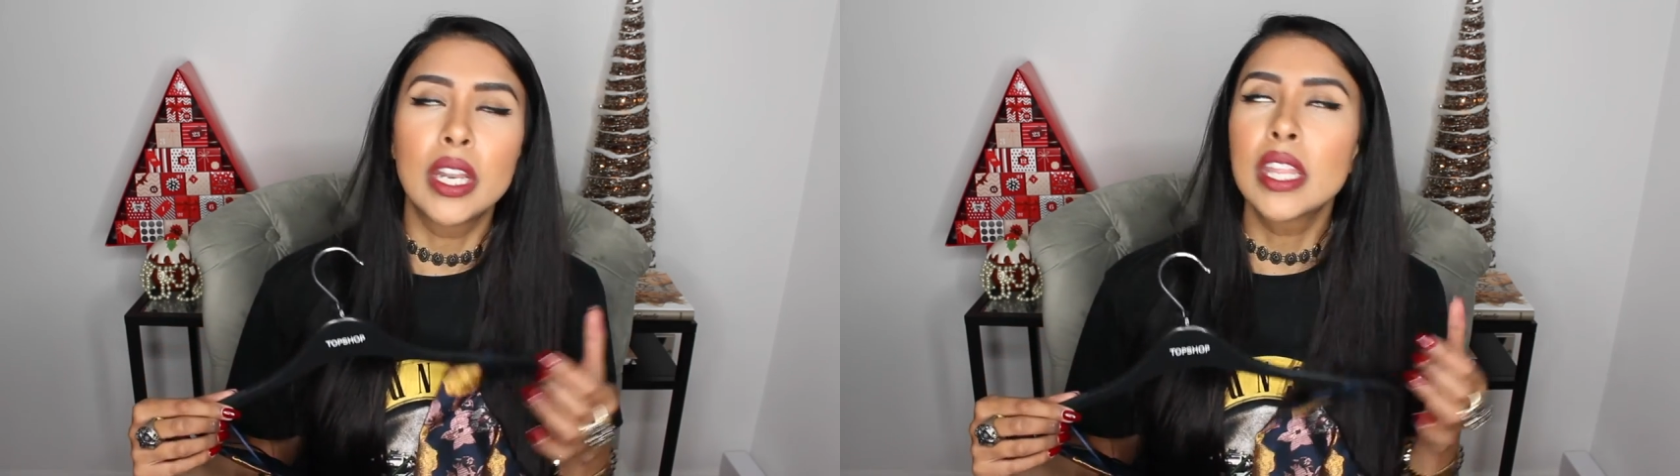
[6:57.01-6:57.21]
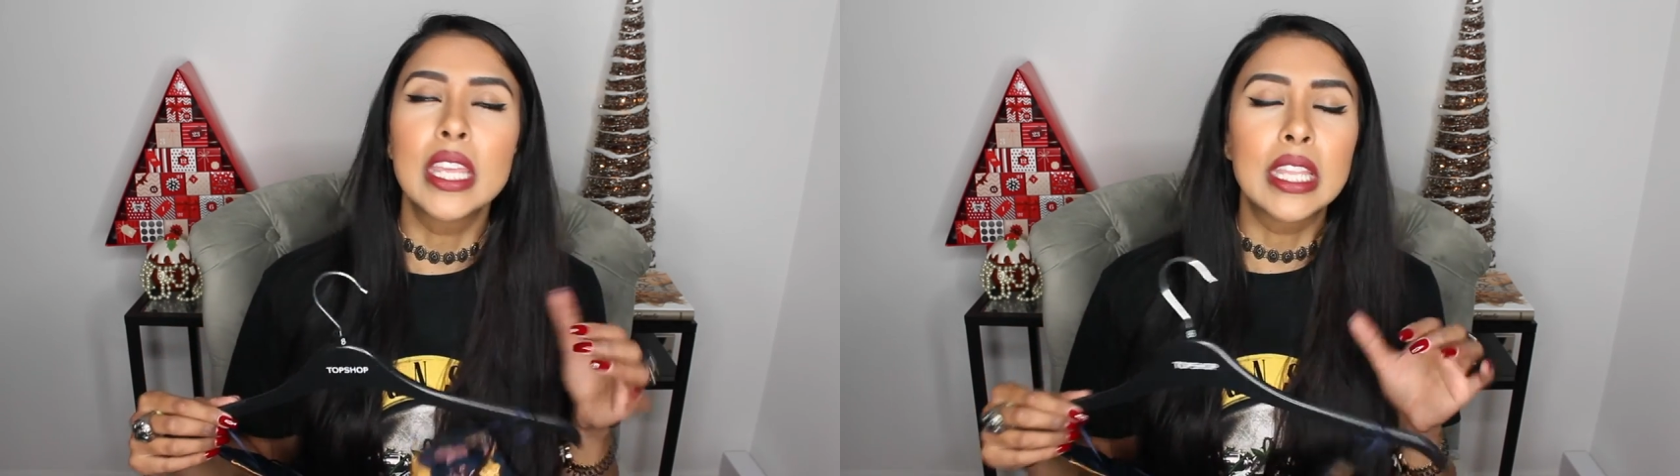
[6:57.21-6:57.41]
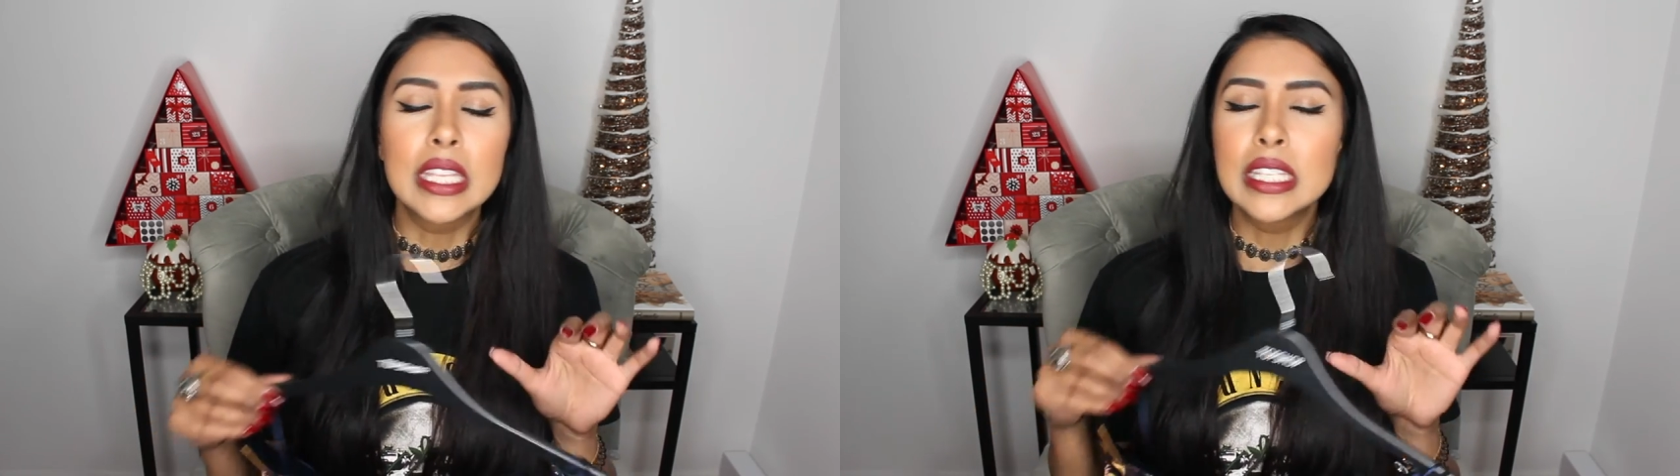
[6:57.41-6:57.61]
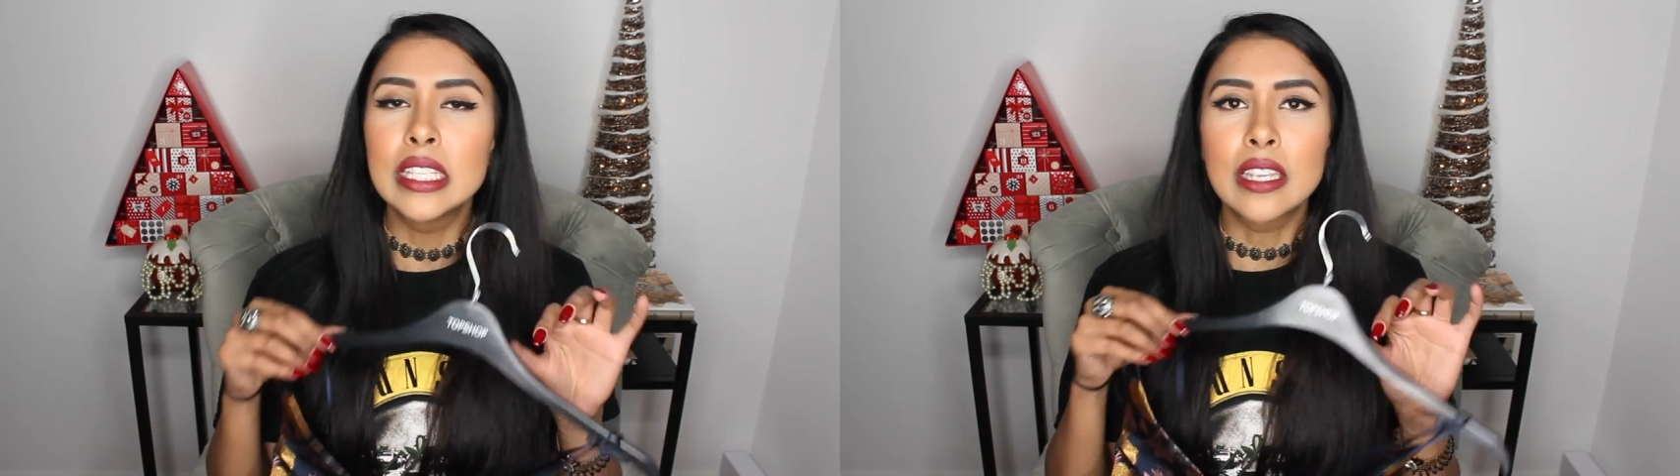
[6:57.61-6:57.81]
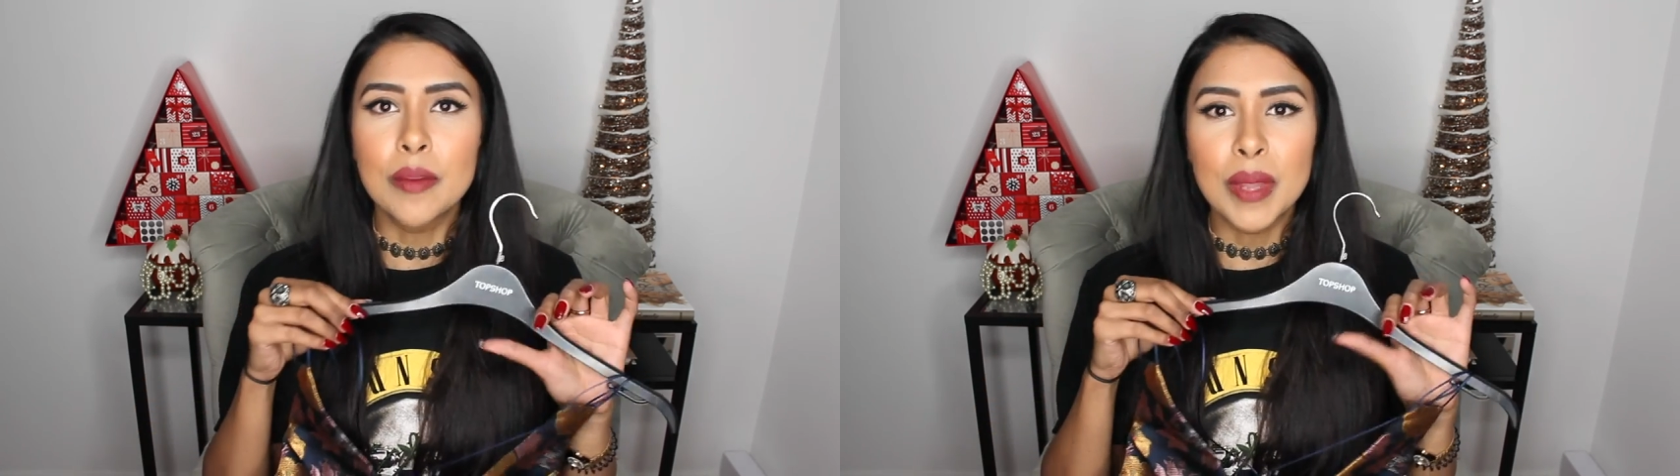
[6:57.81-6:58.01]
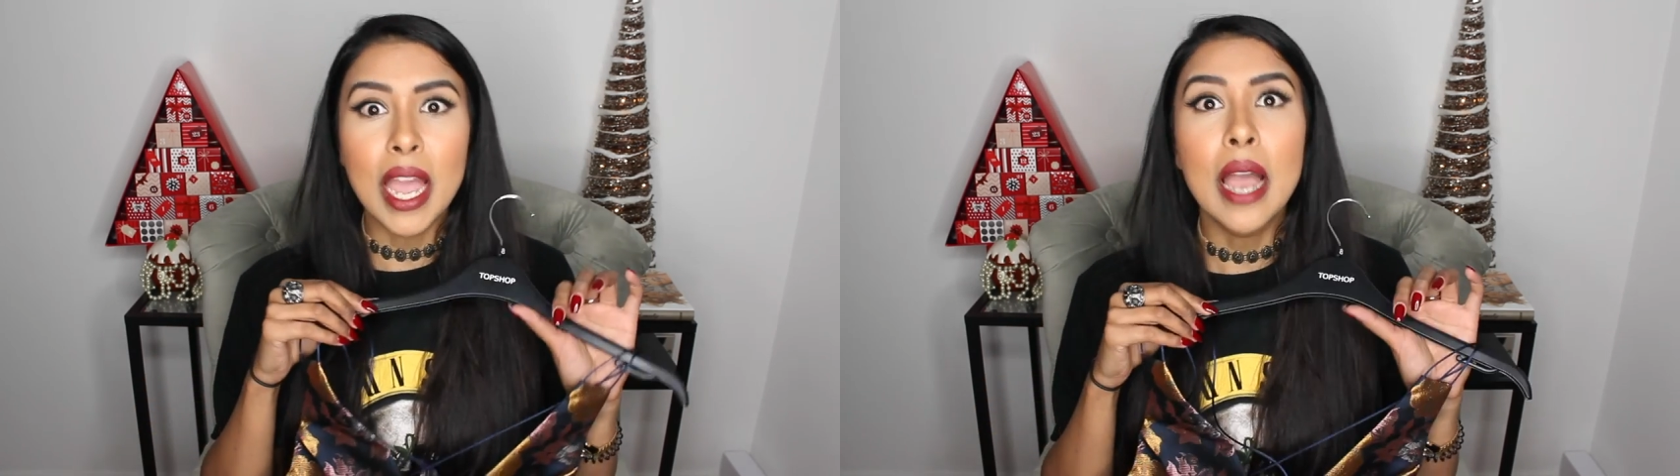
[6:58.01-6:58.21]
And I think this is going to be